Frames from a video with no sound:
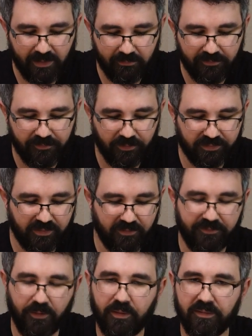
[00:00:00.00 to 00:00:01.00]
That refers to the
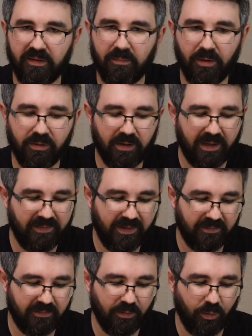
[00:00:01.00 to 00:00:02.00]
focusing motor. I
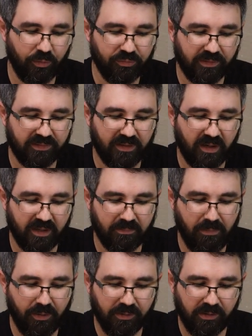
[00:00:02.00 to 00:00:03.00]
think it's an ultrasonic
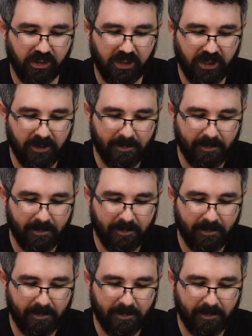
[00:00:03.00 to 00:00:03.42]
motor.